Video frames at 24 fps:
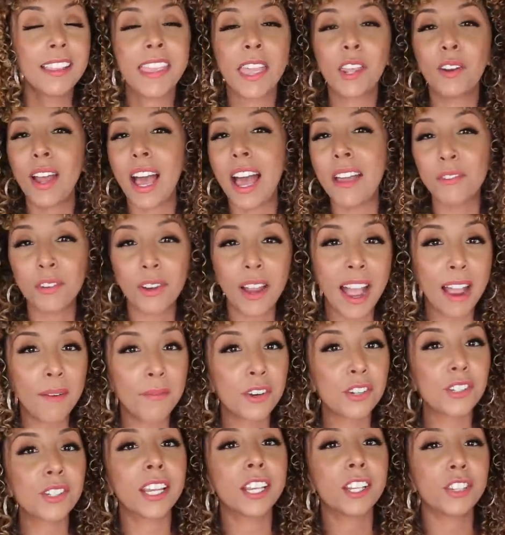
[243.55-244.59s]
They don't have your
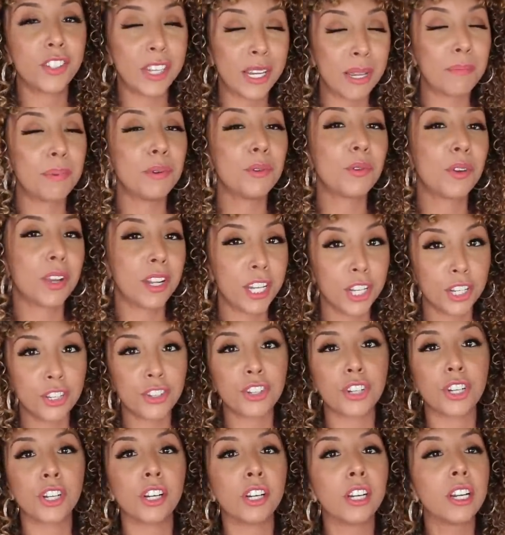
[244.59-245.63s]
average like shampoo,
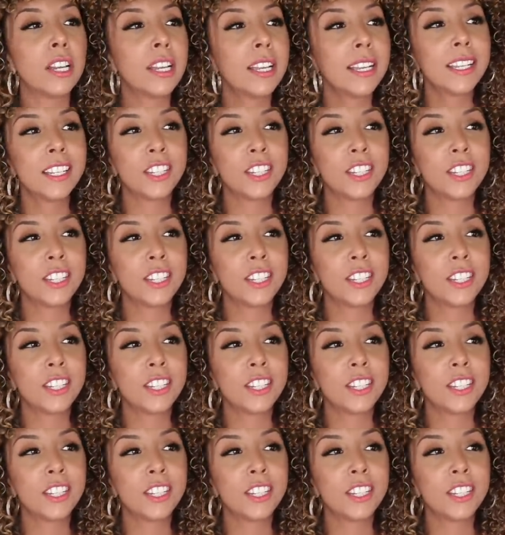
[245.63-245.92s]
conditioner,